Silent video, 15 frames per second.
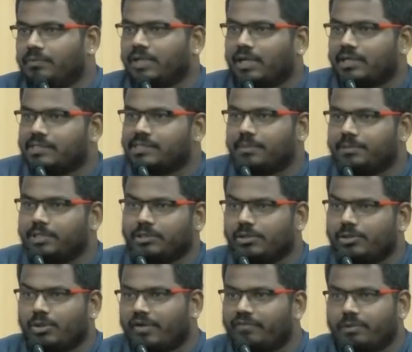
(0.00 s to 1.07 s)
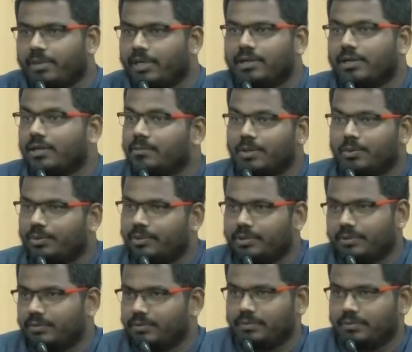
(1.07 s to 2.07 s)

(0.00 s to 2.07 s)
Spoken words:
That is something that you have to be clear about.